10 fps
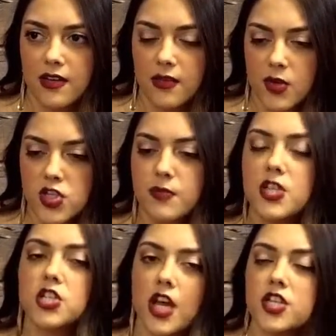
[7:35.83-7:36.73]
we should
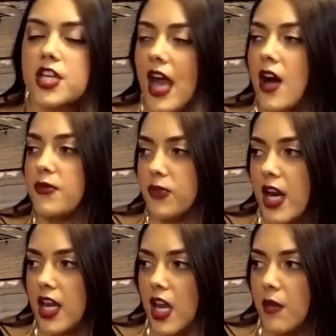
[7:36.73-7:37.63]
be judging Al
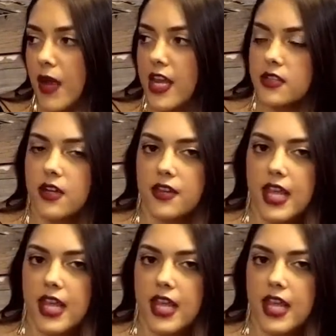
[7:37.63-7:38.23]
Franken based on